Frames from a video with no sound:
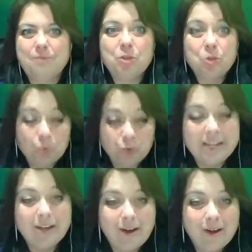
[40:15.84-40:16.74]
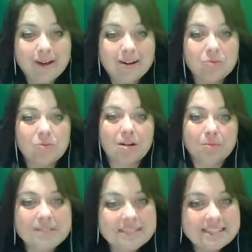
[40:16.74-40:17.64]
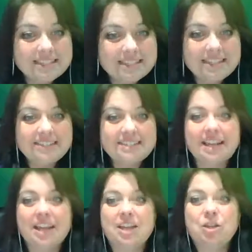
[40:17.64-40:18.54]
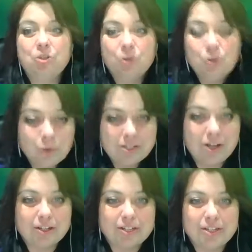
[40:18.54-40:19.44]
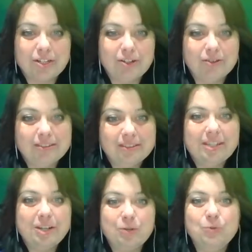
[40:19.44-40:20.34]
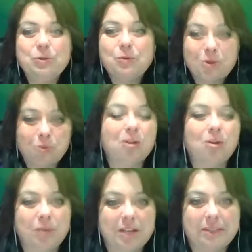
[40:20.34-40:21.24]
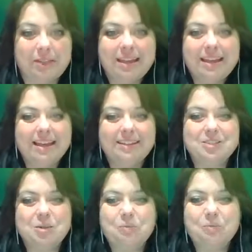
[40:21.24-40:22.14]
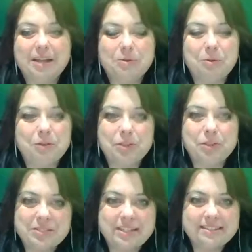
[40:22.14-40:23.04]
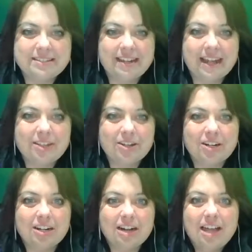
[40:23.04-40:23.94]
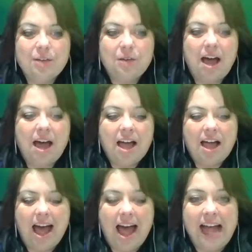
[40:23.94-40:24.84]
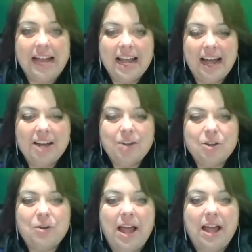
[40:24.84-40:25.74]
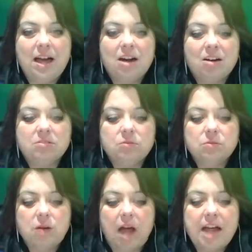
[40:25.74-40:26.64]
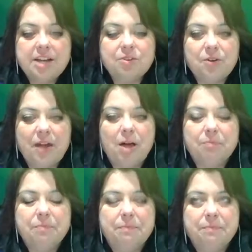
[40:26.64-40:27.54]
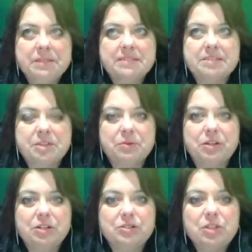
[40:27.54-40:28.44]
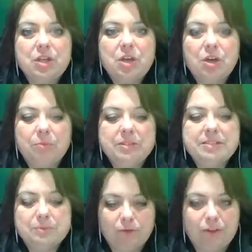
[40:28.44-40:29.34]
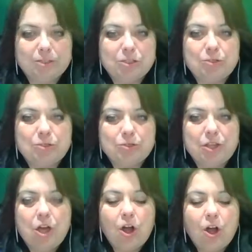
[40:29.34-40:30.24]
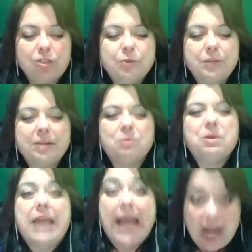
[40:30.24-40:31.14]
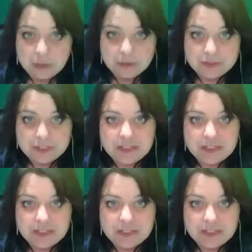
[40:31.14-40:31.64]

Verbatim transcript: who we are, what our business is, and who we're talking to, you know, who we want to work with. And so being able to put those things together, I, I, I don't know how, I don't know how business owners, business professionals are doing it without